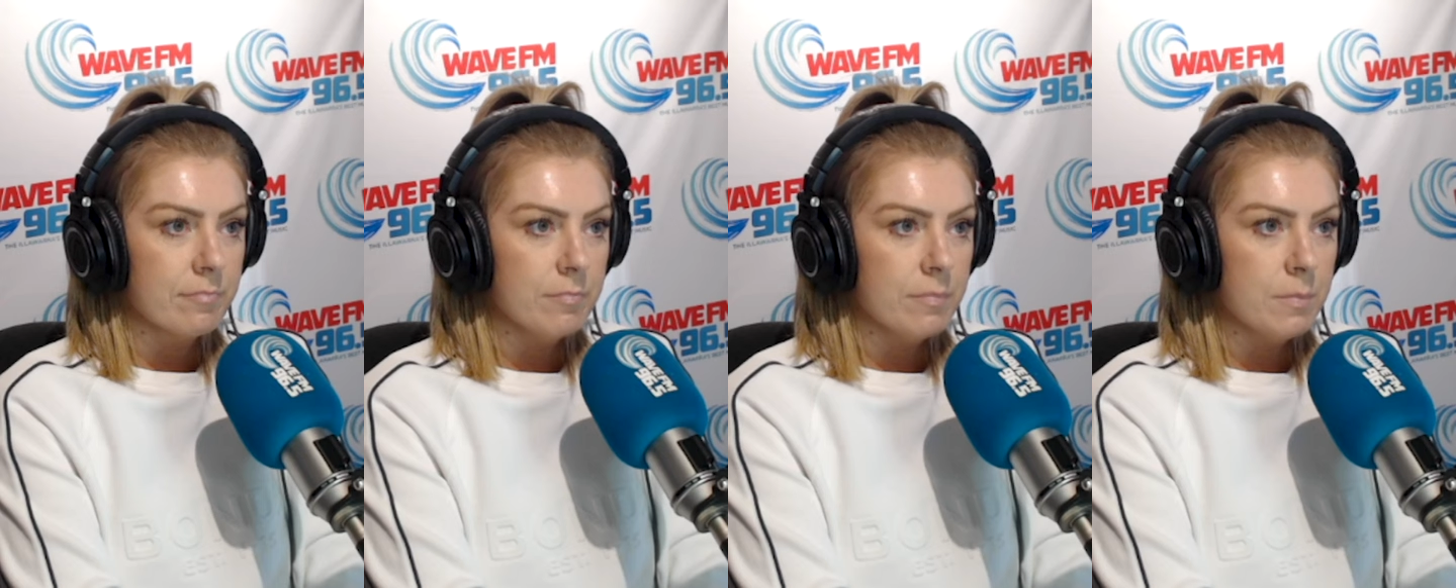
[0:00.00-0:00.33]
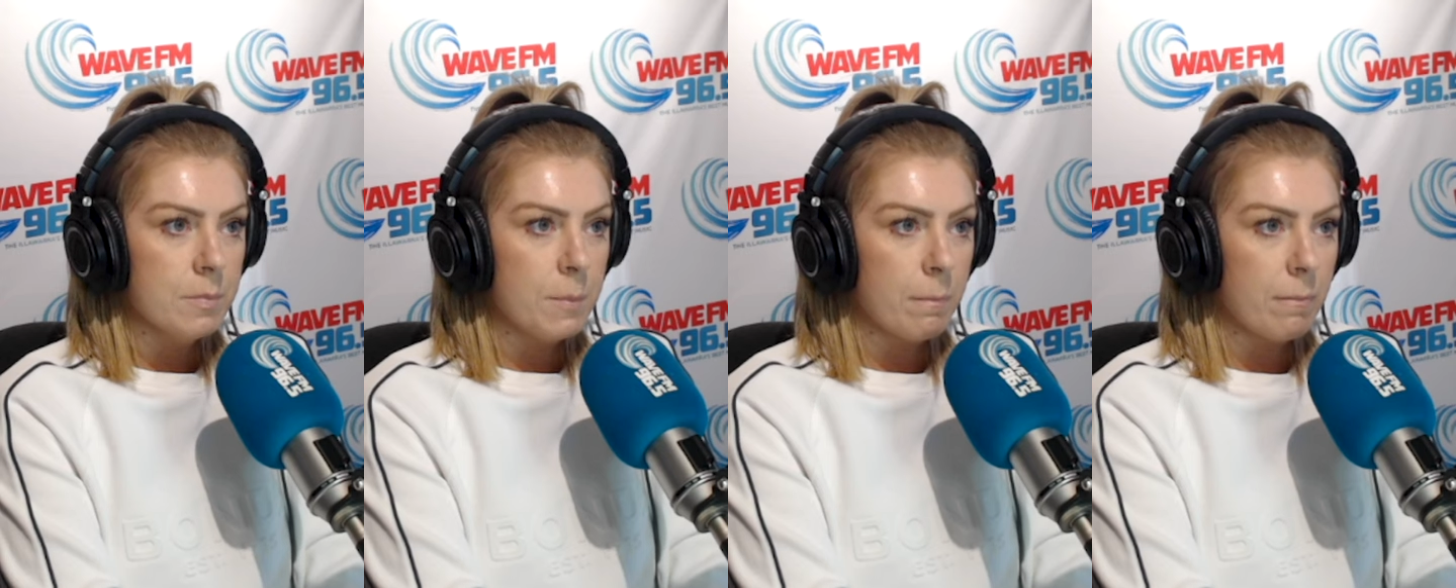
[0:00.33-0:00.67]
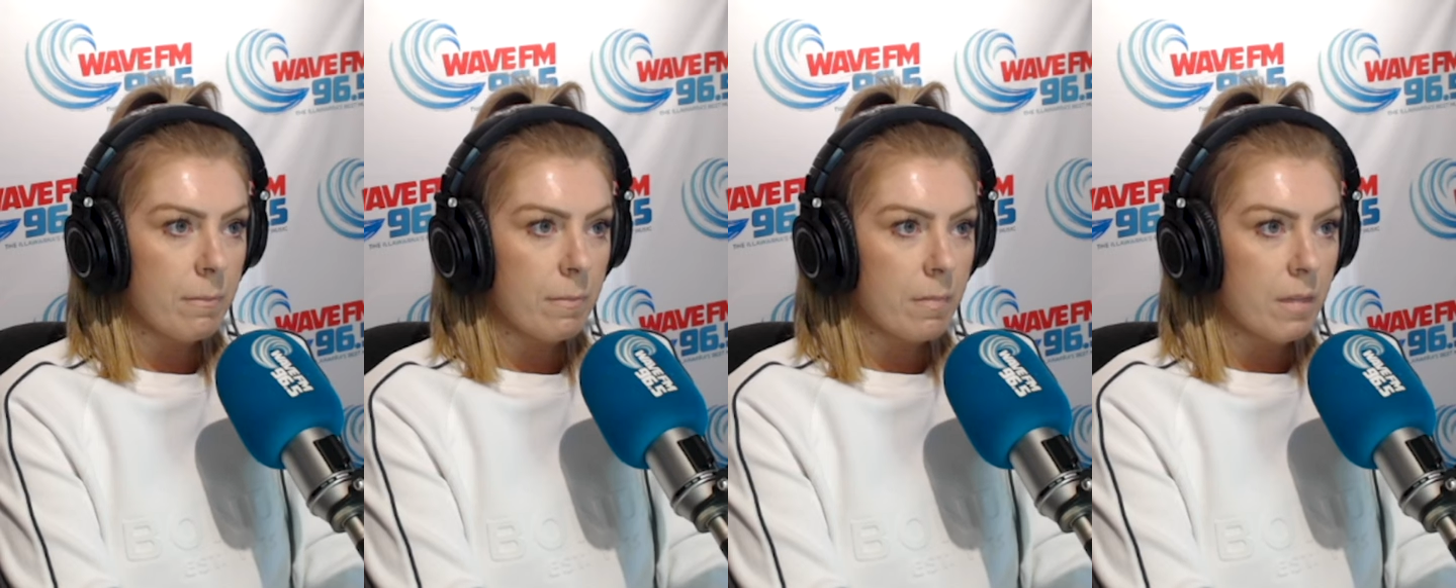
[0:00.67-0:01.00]

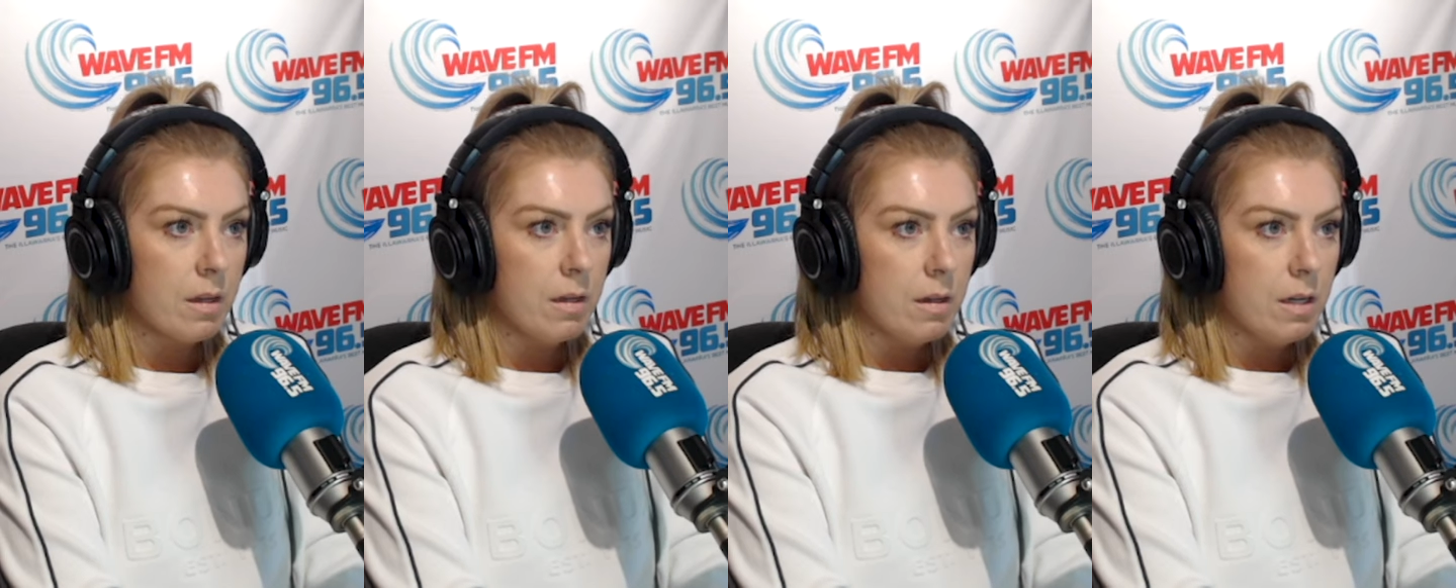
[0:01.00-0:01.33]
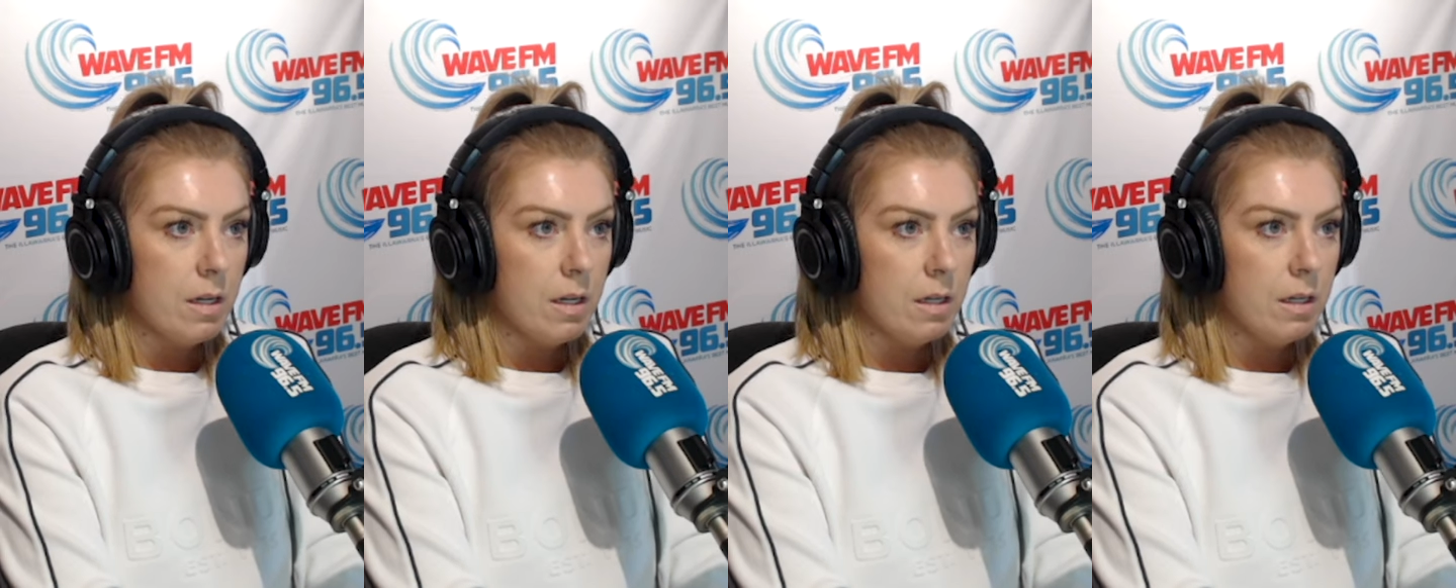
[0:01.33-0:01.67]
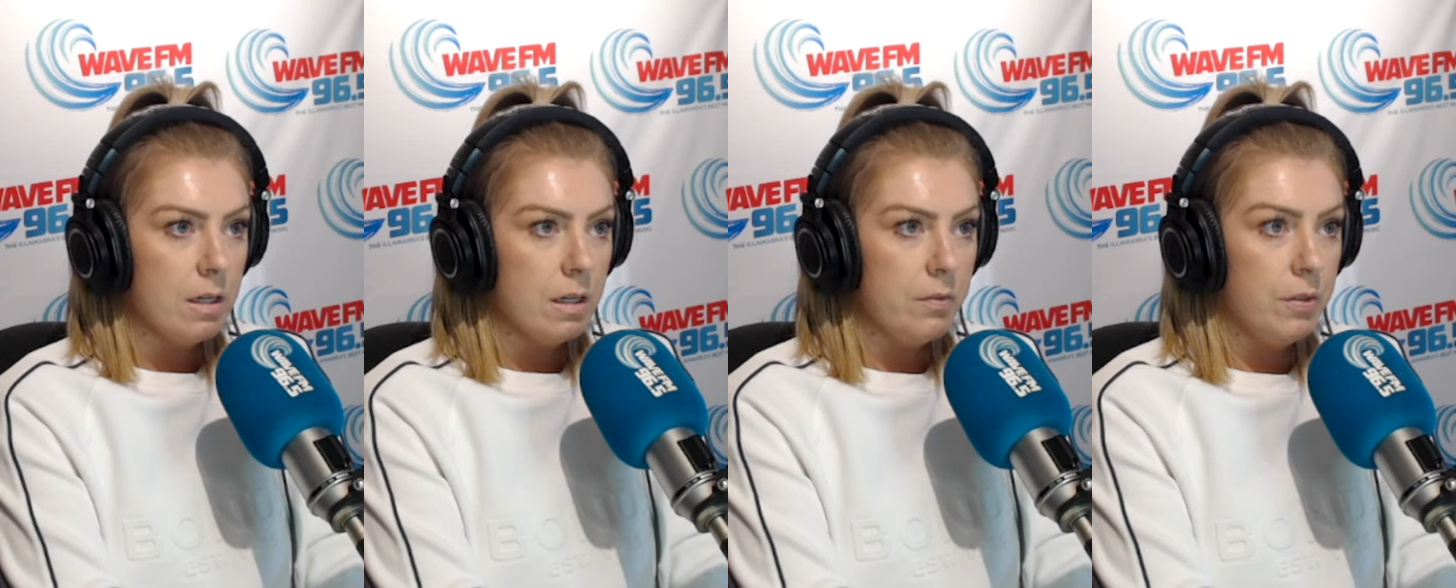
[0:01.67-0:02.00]

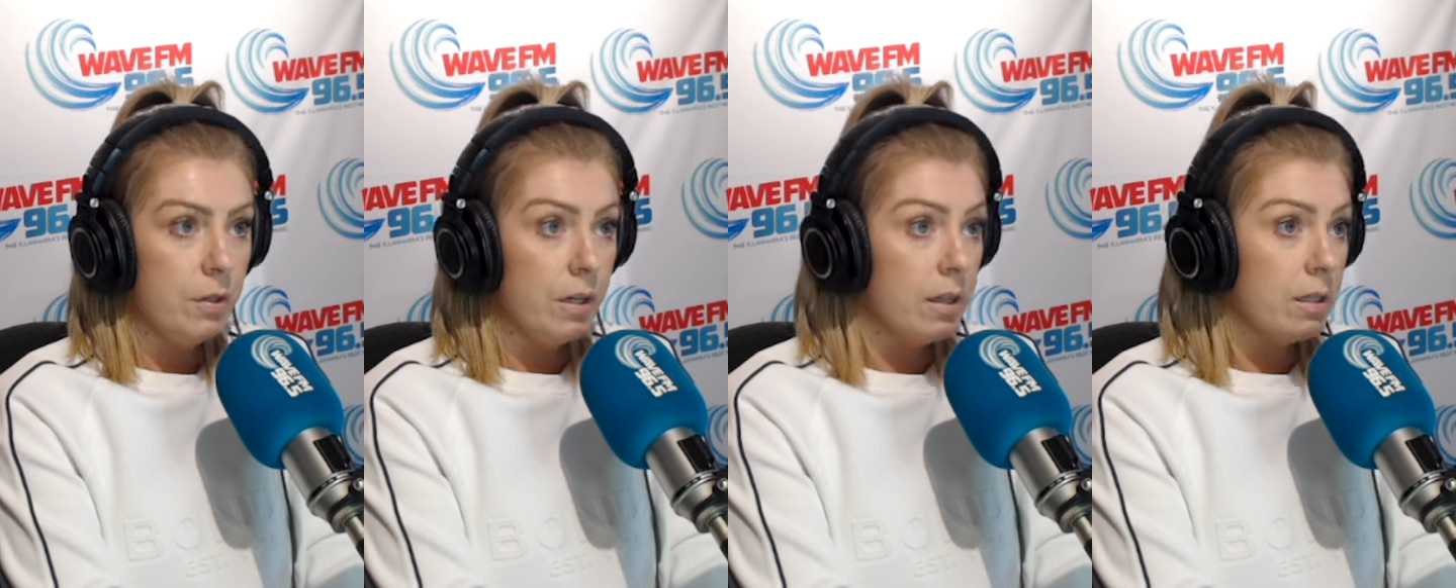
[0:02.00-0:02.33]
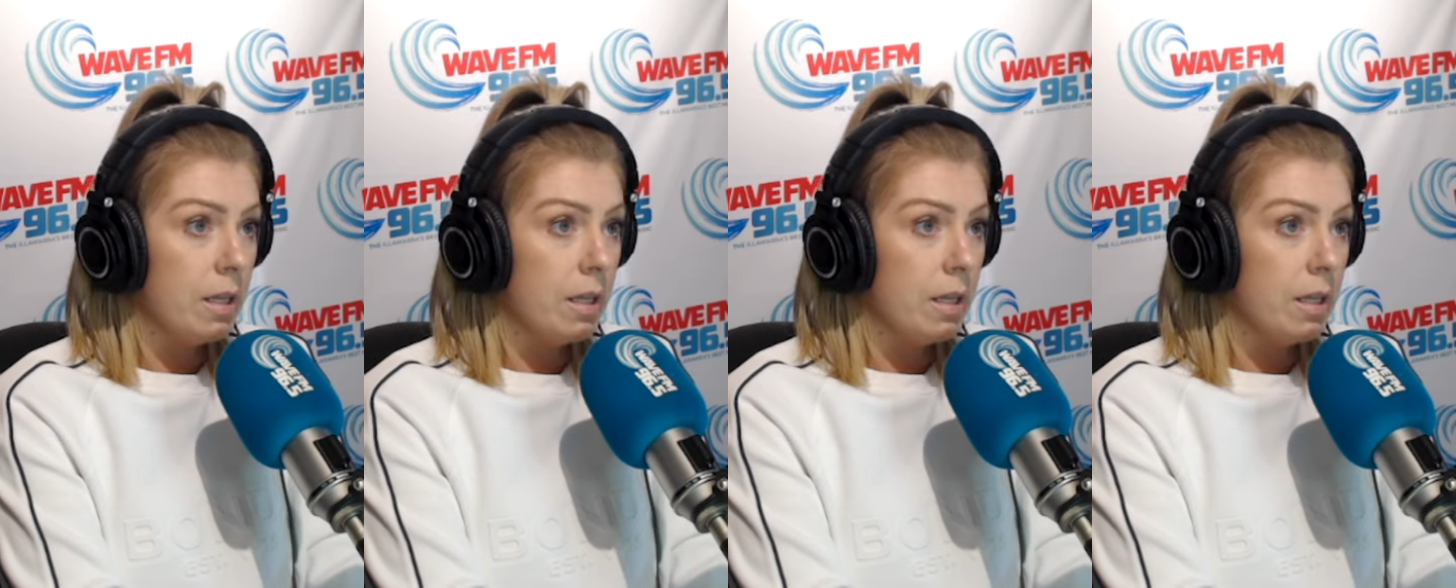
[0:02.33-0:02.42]
If you're anything